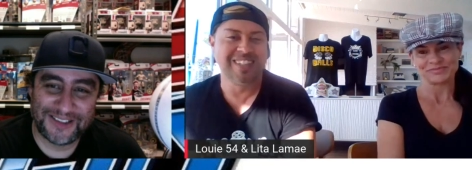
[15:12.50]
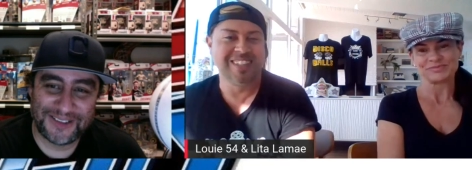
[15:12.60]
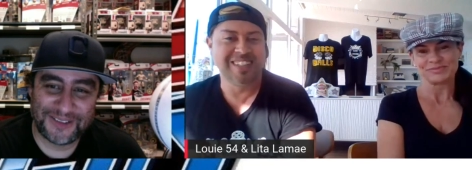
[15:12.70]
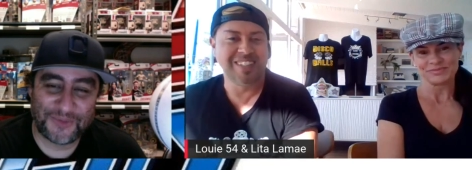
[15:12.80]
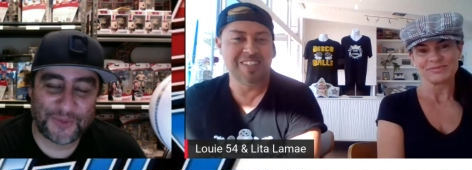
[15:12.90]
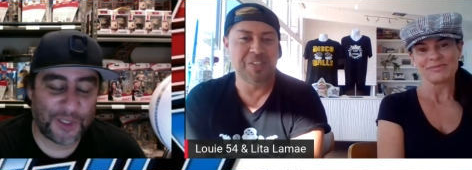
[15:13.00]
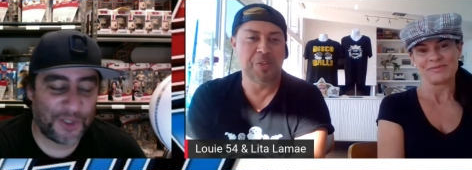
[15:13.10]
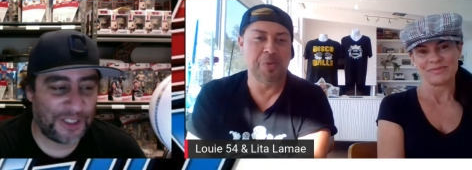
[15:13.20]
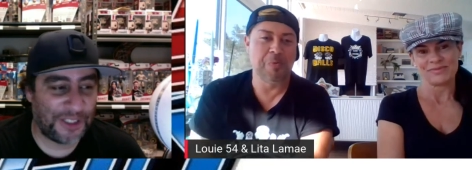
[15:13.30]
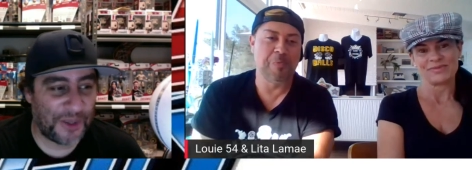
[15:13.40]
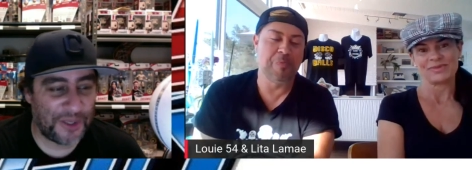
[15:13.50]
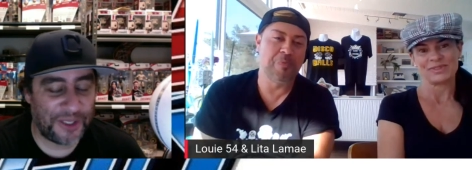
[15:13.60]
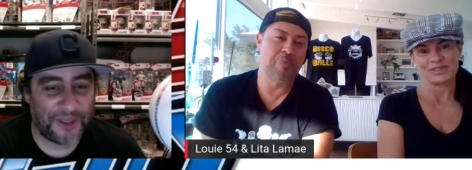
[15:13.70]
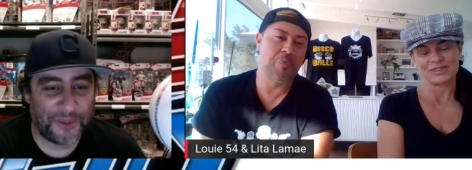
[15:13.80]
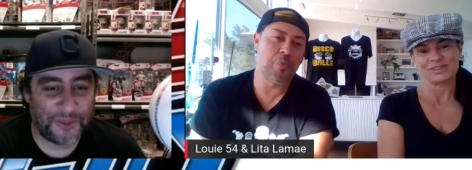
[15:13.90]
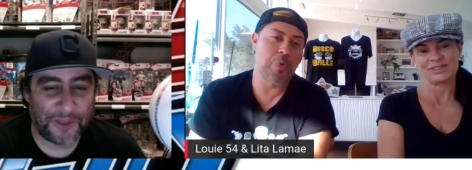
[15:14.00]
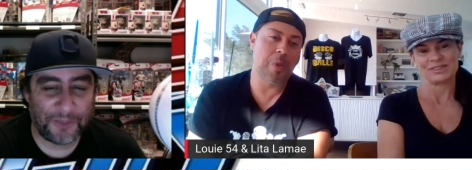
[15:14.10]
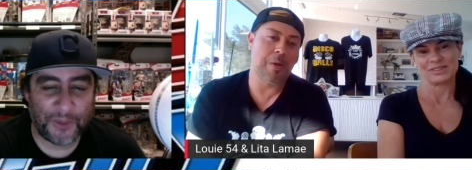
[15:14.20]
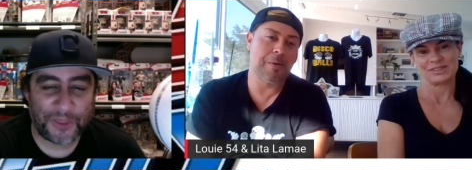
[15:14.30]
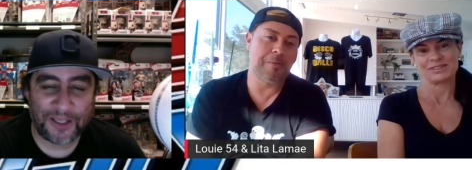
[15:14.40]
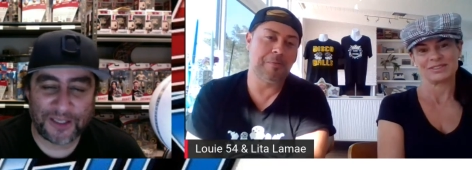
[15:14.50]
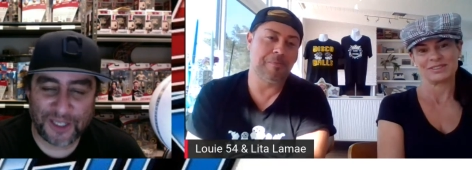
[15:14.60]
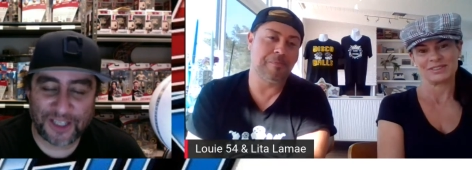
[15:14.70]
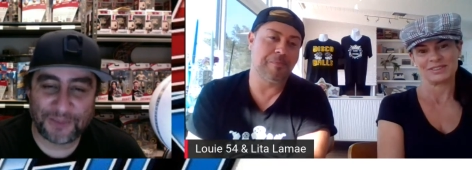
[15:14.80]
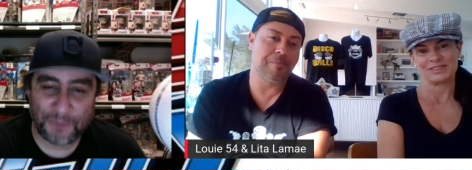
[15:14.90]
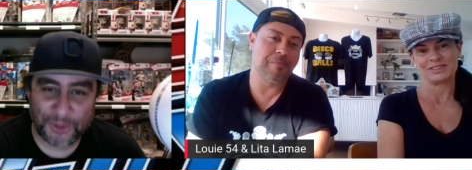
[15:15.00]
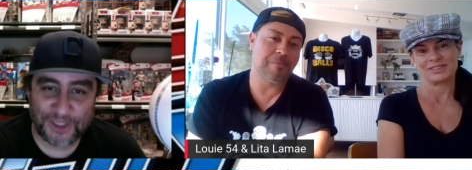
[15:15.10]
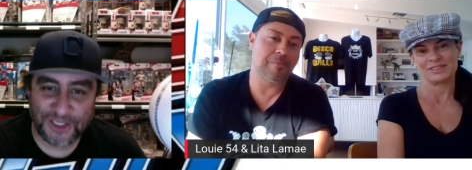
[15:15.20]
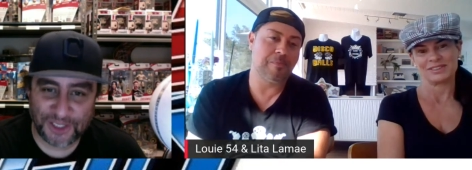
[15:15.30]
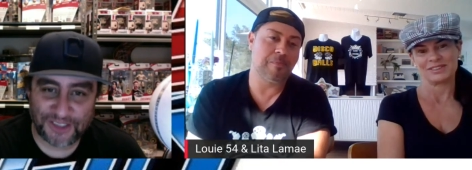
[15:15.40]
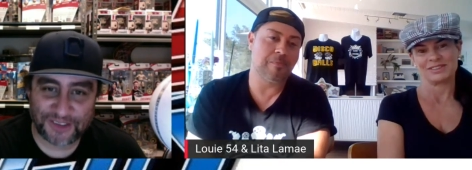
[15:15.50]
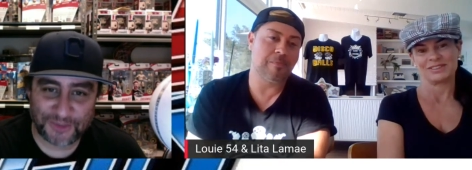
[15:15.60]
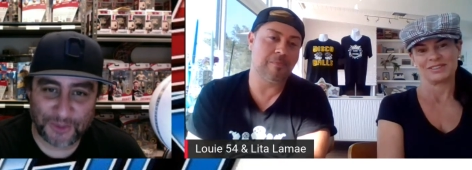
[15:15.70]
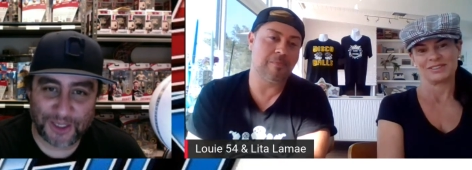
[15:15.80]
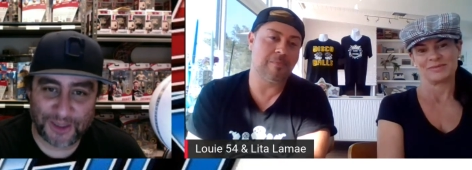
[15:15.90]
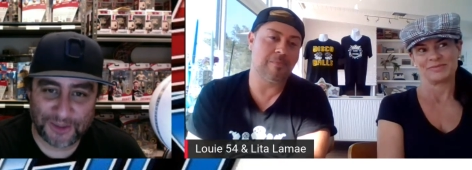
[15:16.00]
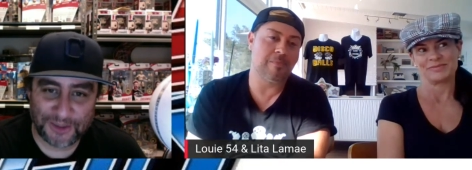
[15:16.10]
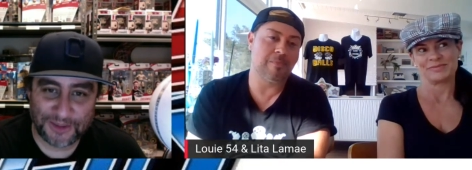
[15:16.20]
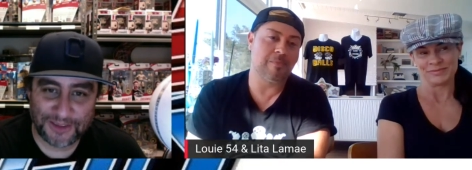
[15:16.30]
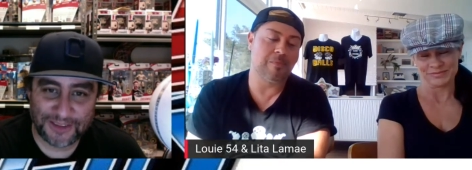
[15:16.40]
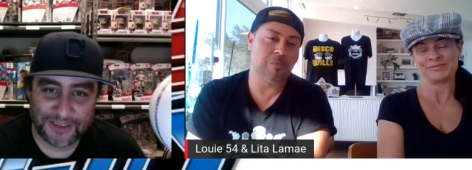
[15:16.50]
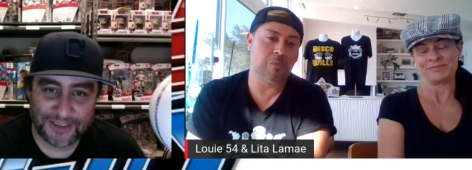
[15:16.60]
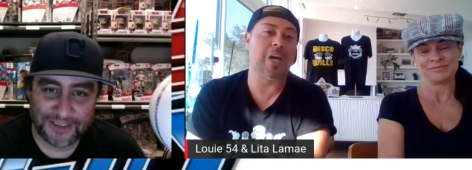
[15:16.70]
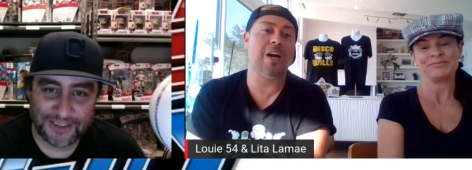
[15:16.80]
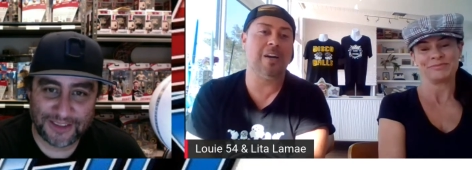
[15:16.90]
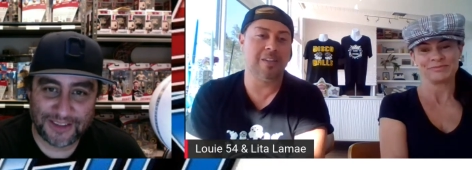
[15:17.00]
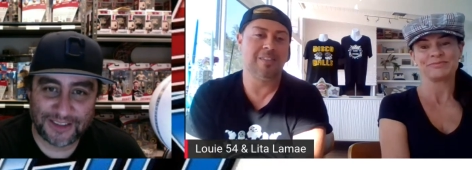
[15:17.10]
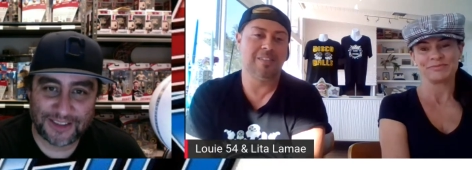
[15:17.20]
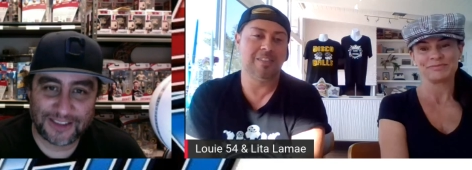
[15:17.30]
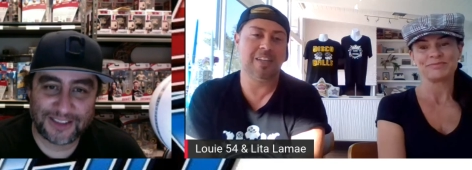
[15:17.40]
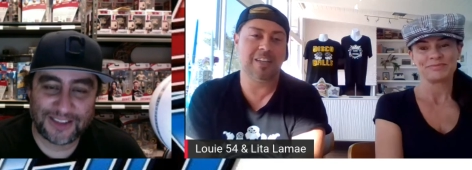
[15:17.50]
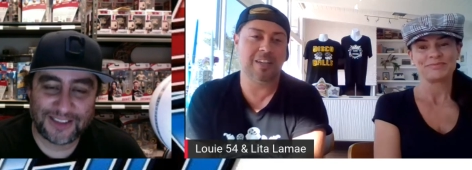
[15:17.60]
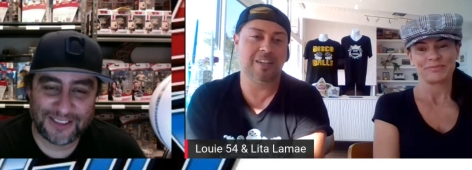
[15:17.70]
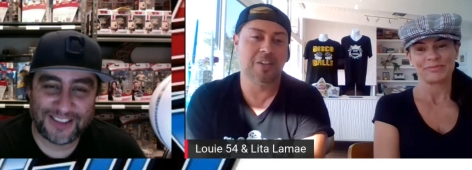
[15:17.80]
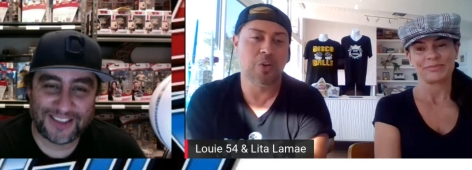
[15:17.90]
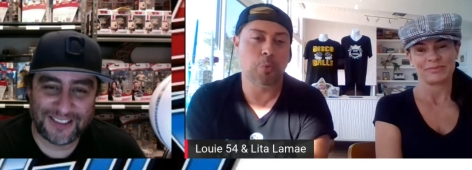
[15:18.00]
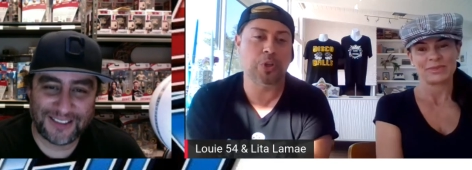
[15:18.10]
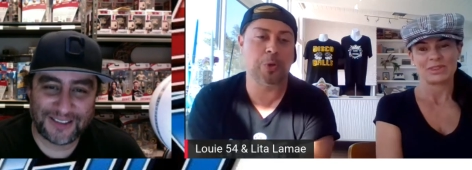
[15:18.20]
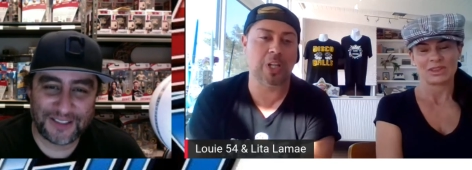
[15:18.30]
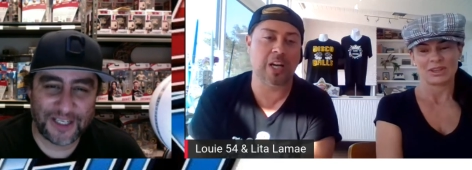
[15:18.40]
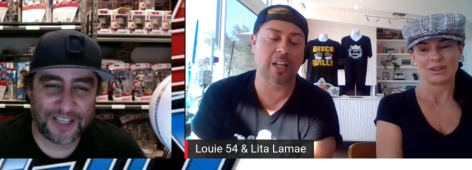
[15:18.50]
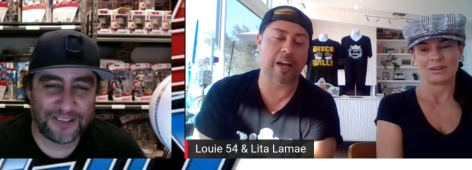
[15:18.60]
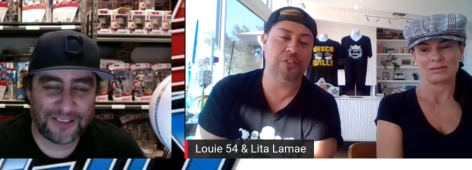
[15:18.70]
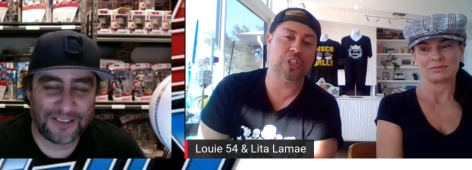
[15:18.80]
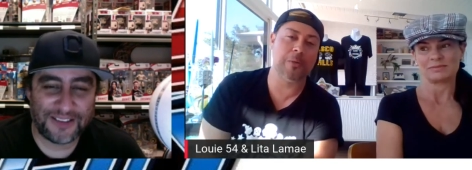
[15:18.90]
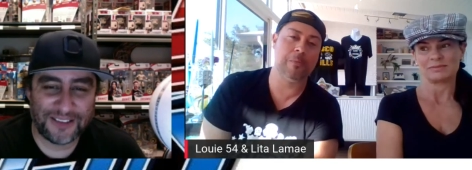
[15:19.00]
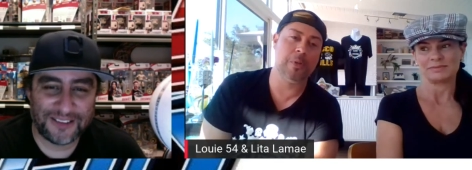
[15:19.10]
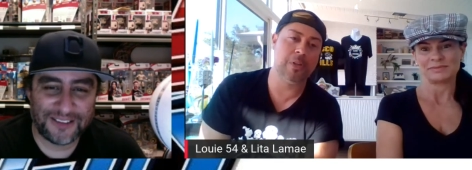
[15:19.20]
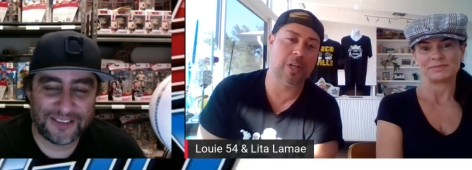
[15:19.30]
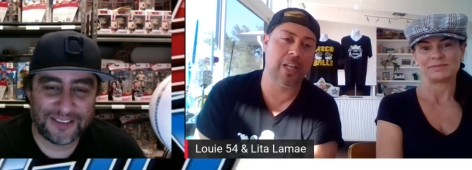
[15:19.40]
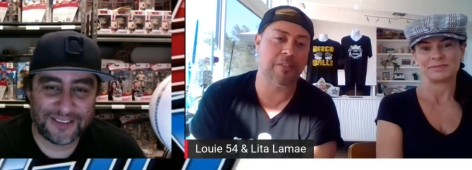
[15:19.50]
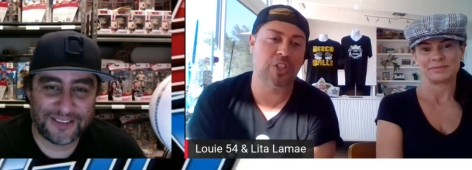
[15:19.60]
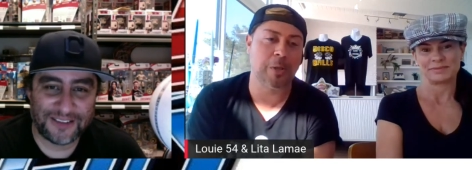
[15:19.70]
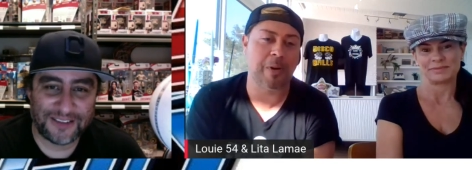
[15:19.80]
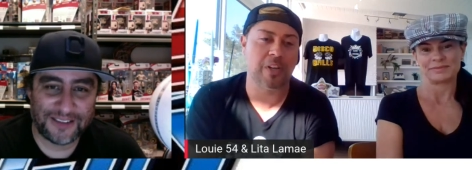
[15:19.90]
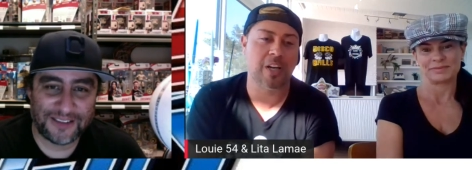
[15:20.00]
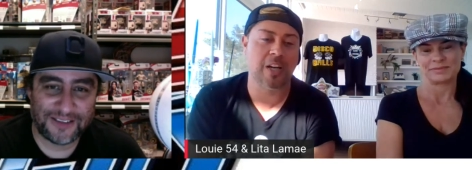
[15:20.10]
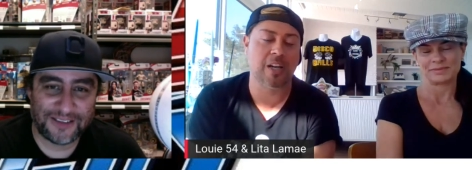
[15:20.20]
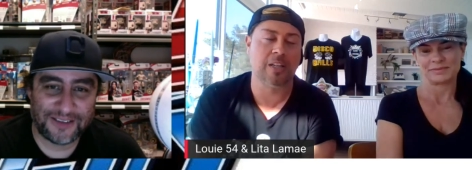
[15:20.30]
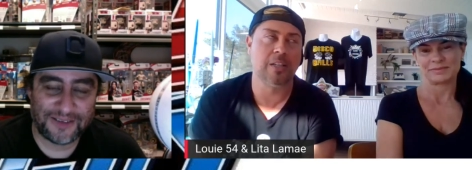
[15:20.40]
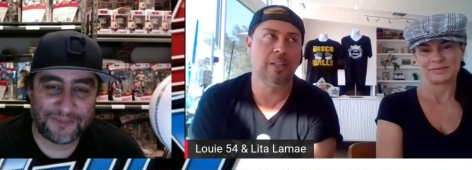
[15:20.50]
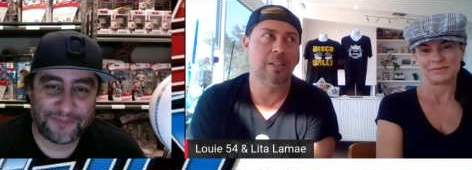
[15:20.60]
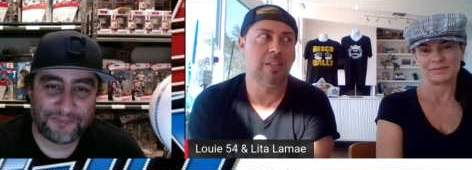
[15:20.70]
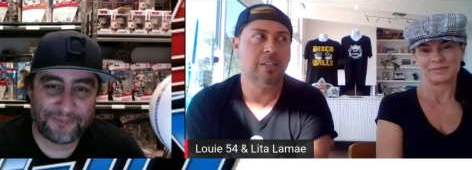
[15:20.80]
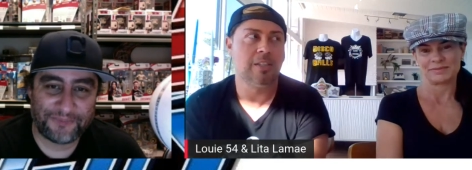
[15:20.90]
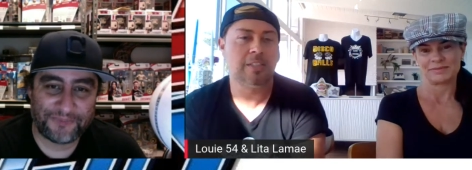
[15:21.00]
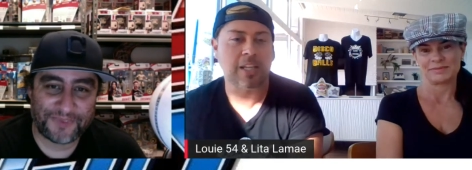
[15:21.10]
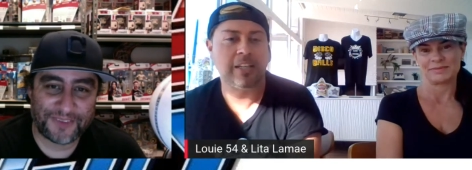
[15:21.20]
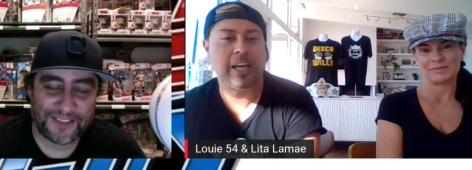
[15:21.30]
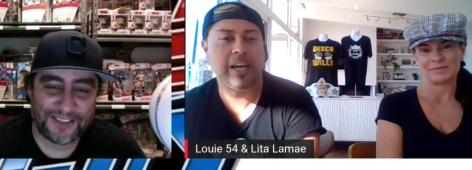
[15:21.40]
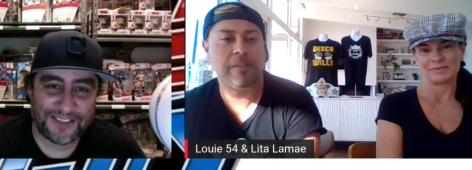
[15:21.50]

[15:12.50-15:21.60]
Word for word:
Speaker 1: so for those that don't know, they're both you guys are both DJs as well.
Speaker 2: Mm-hmm. Yeah, yeah, yeah. We do a, a, live stream a live stream every uh, Sunday